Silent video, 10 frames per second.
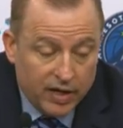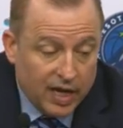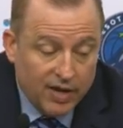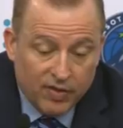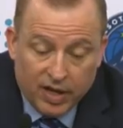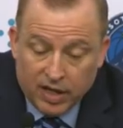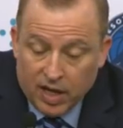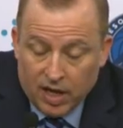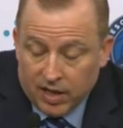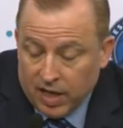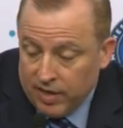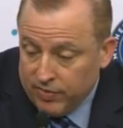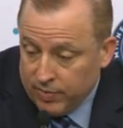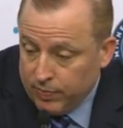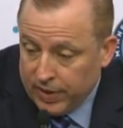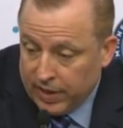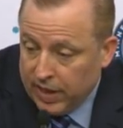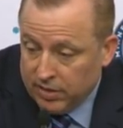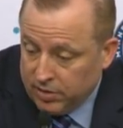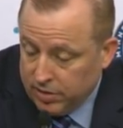I can't even
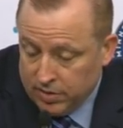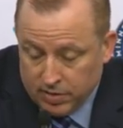begin to.